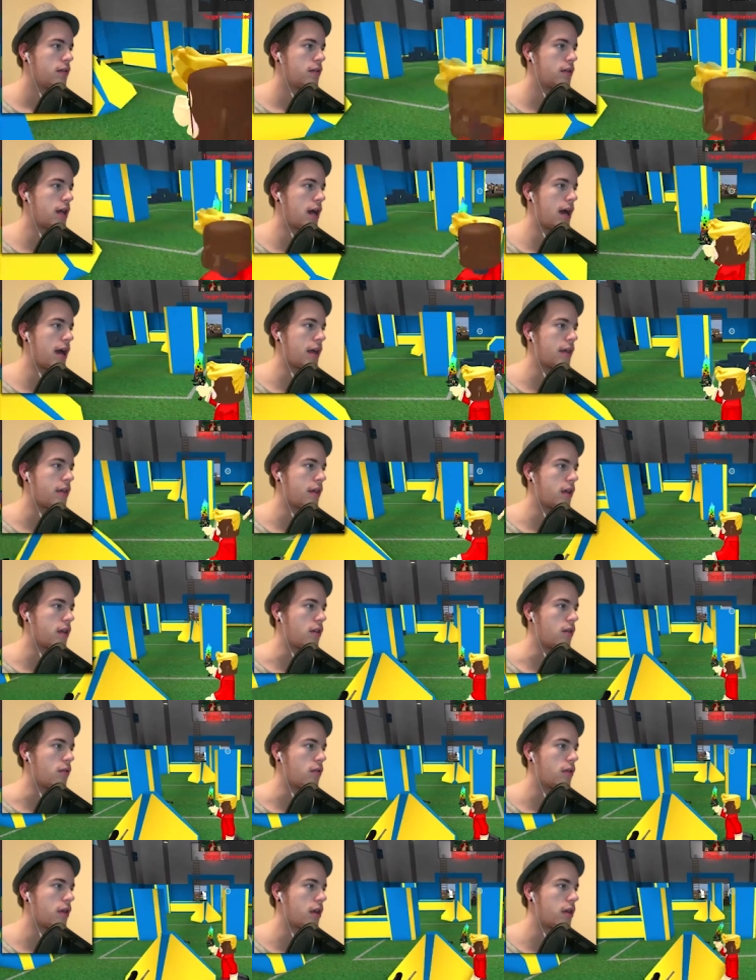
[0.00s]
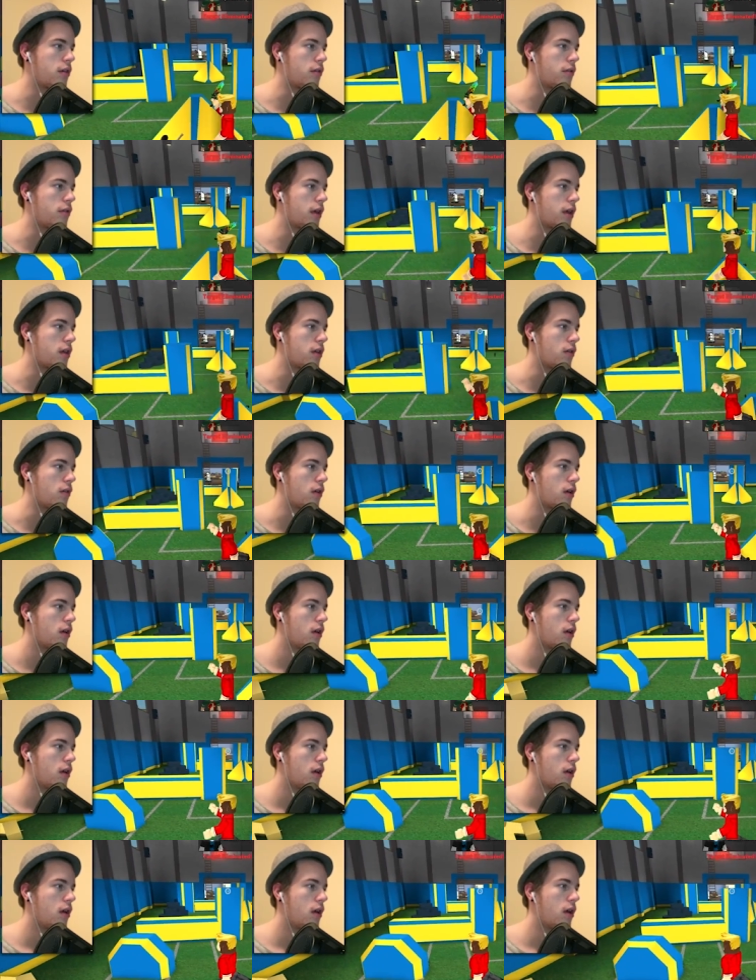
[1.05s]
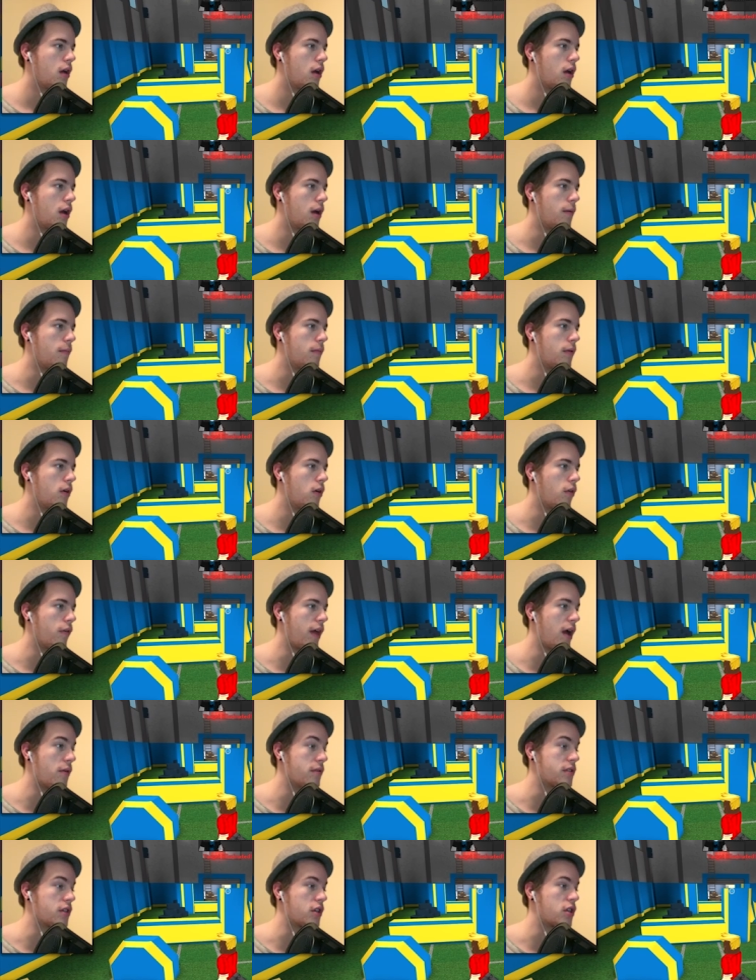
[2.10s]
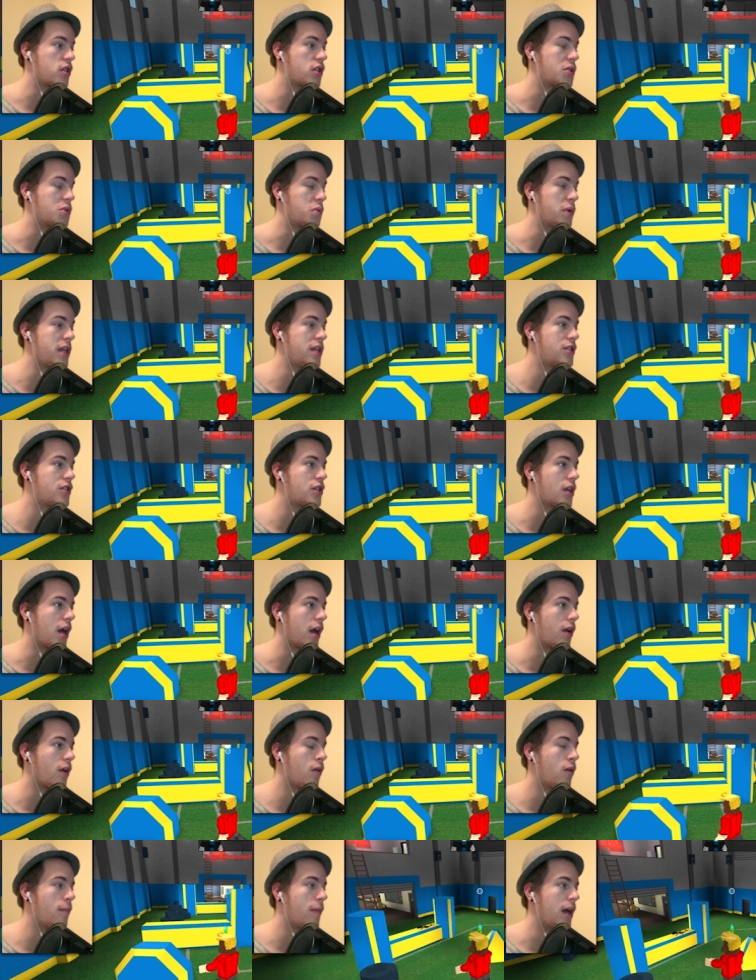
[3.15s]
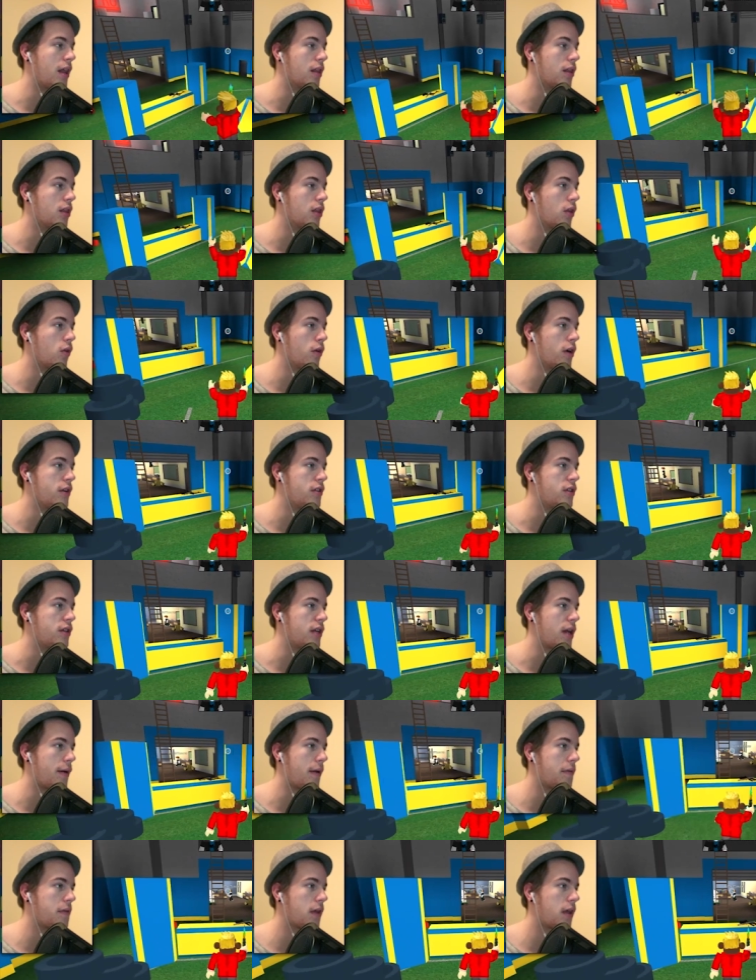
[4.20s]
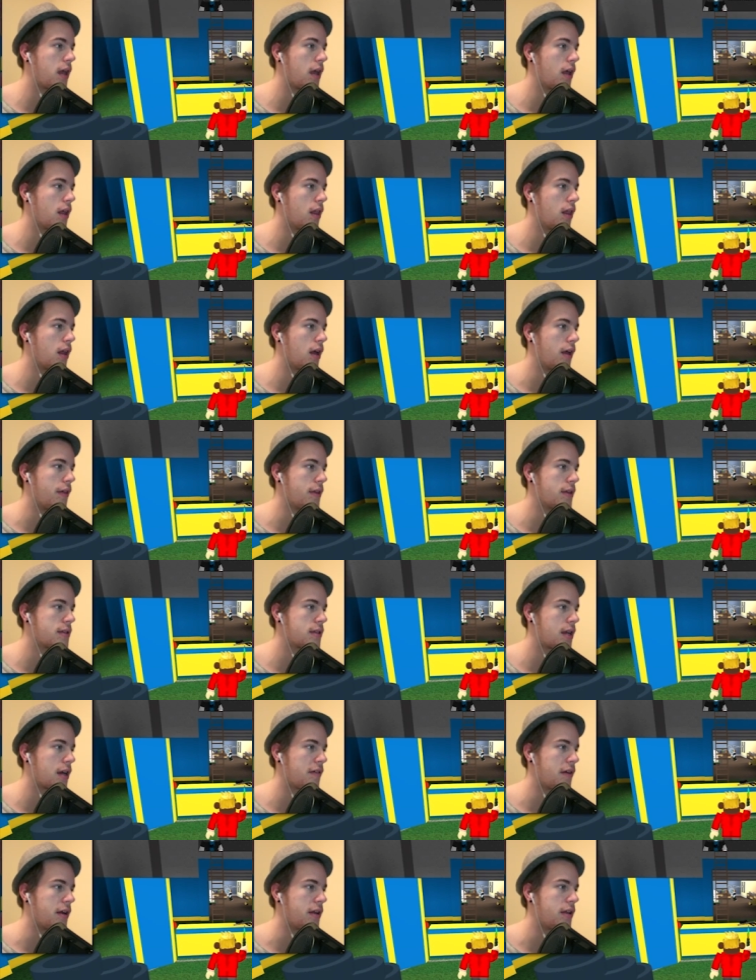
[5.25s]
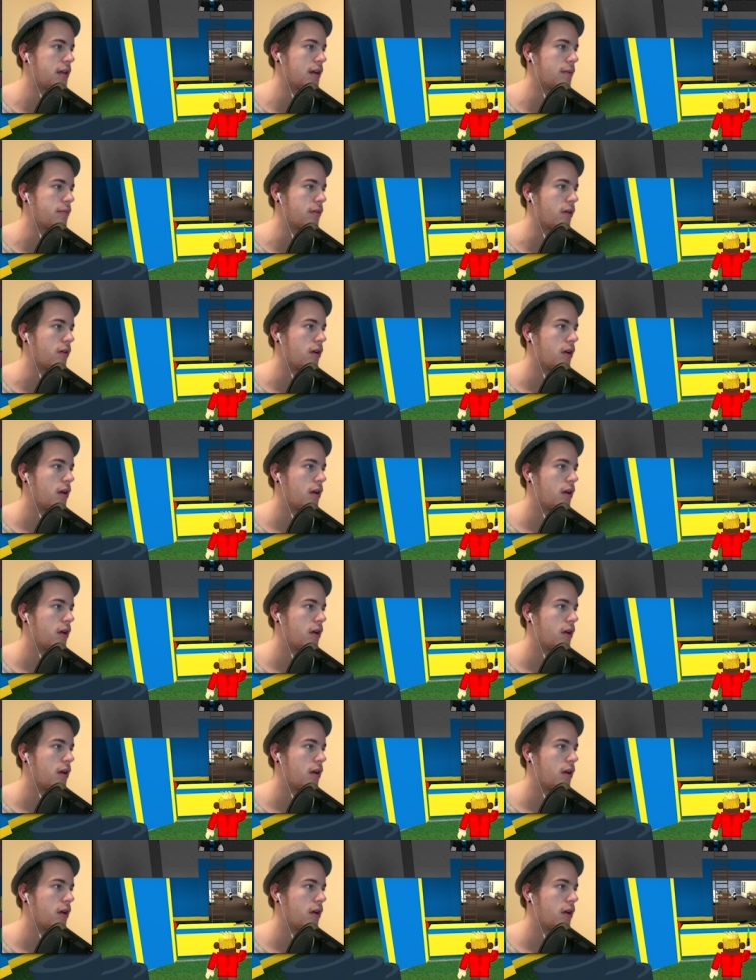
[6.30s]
Die. Thank you. Thank you. Thank you. Um, oh, that was a sweet shot. Oh, my lord, dude. Now I have to kill uh, this guy right here, bro.